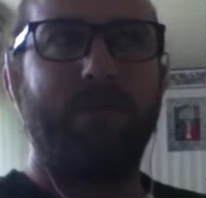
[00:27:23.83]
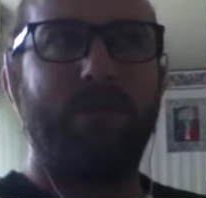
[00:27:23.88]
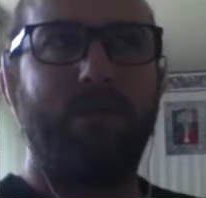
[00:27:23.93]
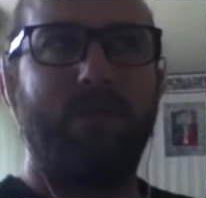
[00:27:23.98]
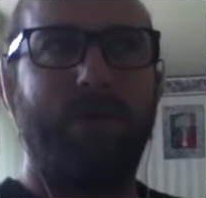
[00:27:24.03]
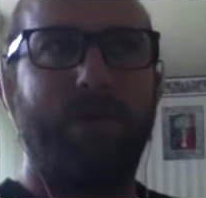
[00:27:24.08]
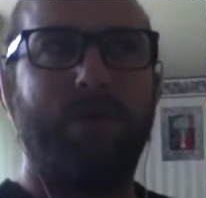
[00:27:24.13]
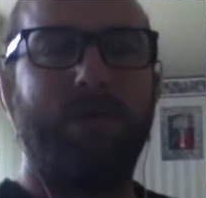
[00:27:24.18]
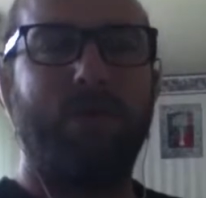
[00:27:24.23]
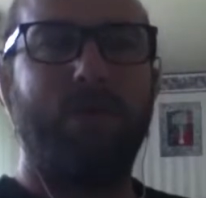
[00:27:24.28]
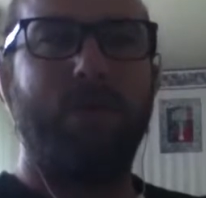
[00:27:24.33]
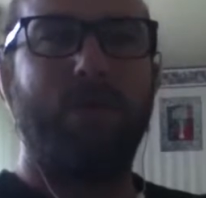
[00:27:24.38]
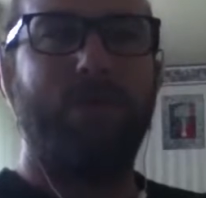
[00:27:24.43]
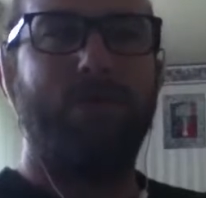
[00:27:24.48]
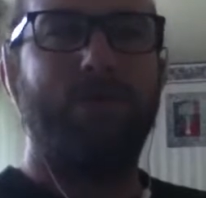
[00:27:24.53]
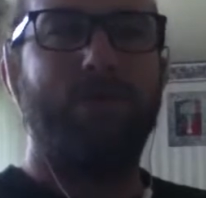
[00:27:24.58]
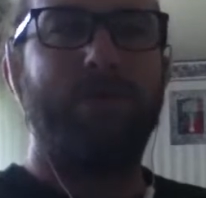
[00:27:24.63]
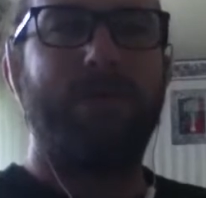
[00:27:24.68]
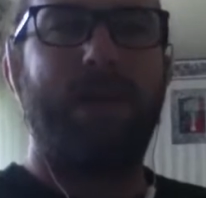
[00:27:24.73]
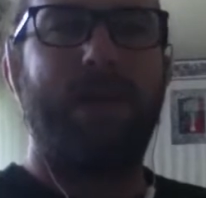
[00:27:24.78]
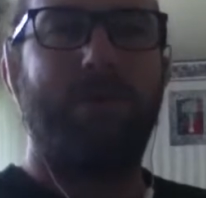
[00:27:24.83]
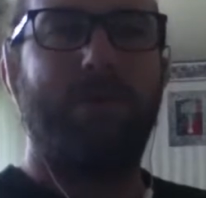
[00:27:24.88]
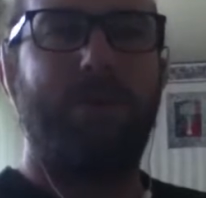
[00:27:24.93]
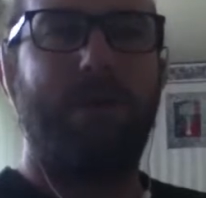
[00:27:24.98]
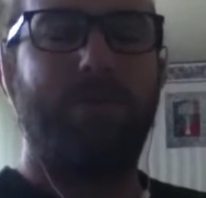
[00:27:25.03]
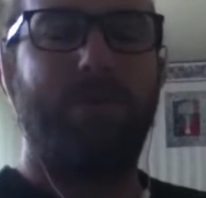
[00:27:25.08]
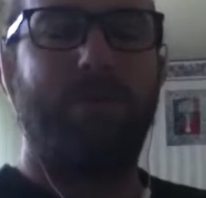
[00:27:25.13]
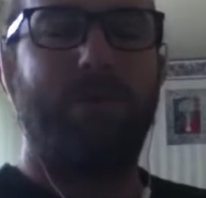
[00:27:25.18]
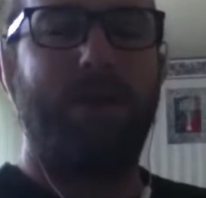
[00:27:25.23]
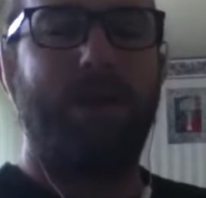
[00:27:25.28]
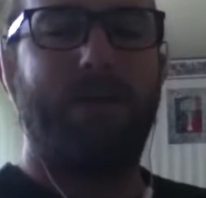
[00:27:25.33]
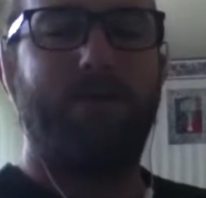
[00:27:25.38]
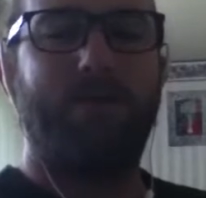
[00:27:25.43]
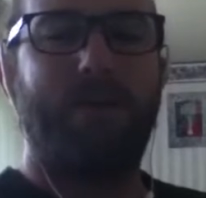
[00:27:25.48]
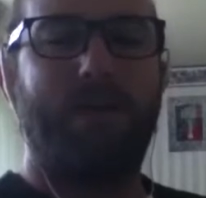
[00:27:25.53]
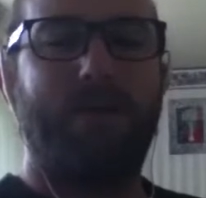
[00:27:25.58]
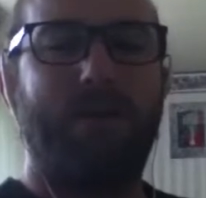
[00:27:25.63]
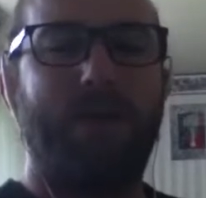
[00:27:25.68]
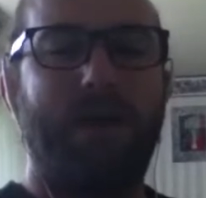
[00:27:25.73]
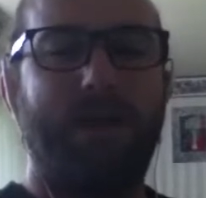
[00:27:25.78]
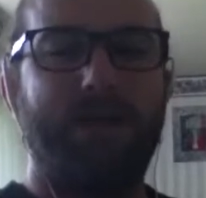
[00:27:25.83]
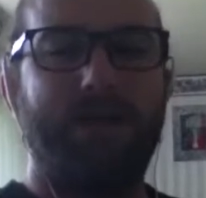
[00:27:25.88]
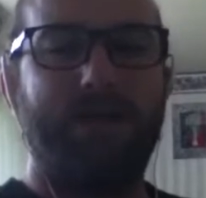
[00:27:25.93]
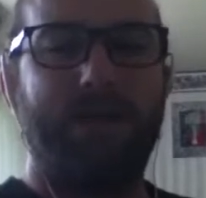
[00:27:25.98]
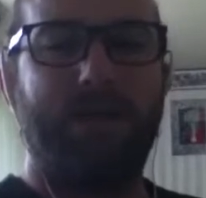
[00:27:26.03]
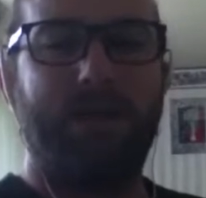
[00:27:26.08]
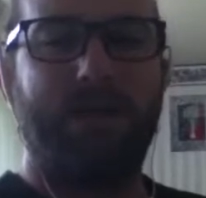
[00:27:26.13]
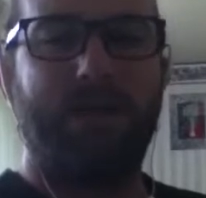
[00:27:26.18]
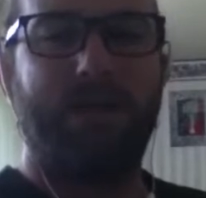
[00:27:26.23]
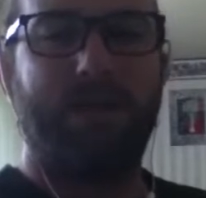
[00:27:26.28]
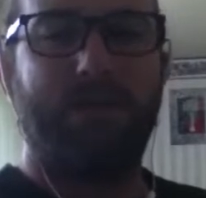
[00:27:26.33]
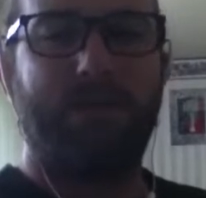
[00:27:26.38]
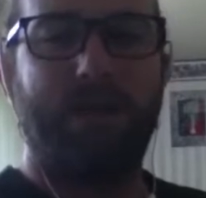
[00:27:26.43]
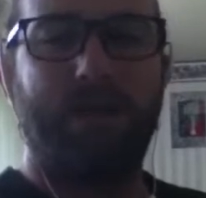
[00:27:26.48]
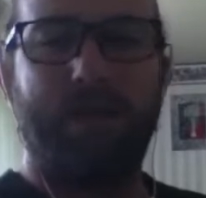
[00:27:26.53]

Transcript: with, or you just can't wrap your head around the idea of it?